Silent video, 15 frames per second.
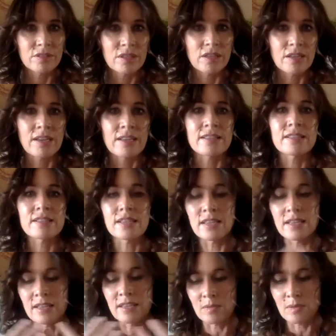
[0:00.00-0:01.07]
I
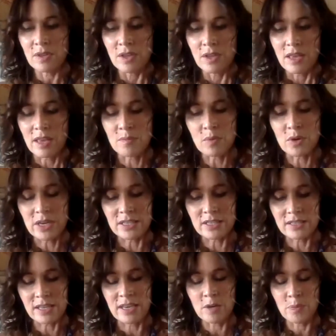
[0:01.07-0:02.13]
see, and what I
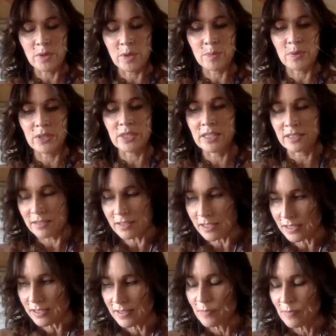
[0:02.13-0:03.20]
say to people
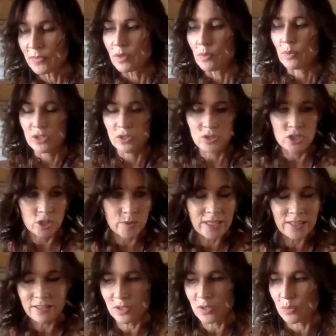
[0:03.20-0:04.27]
is when you're
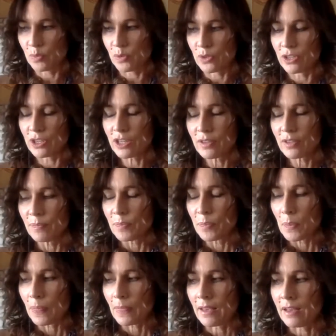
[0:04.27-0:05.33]
doing this work,
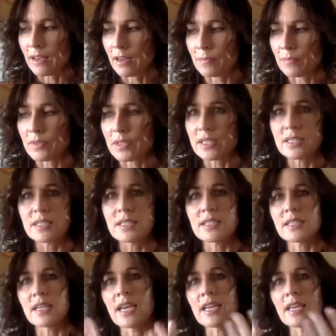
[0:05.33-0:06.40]
um,
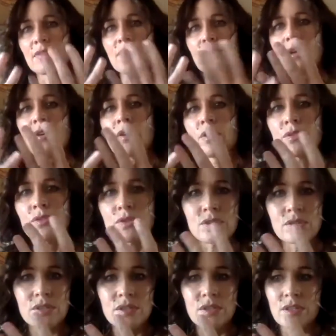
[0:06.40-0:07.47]
take
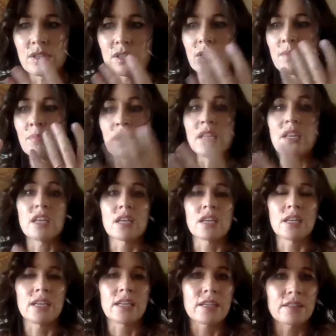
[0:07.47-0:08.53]
photos
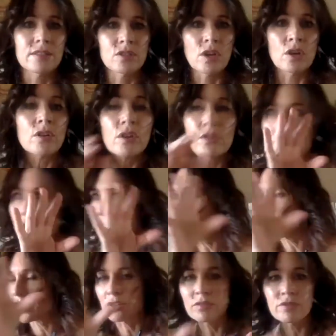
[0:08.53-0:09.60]
immediately. Don't go
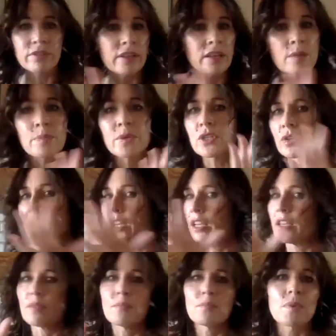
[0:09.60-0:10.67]
searching for the imagery
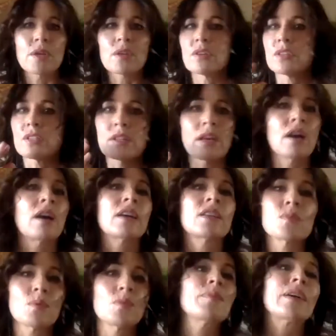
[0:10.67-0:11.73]
because the ice
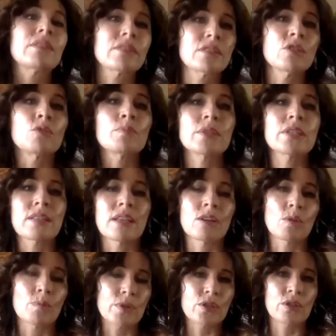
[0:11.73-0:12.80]
will melt. You'll miss that
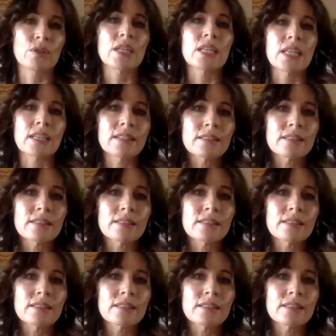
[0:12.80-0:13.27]
opportunity.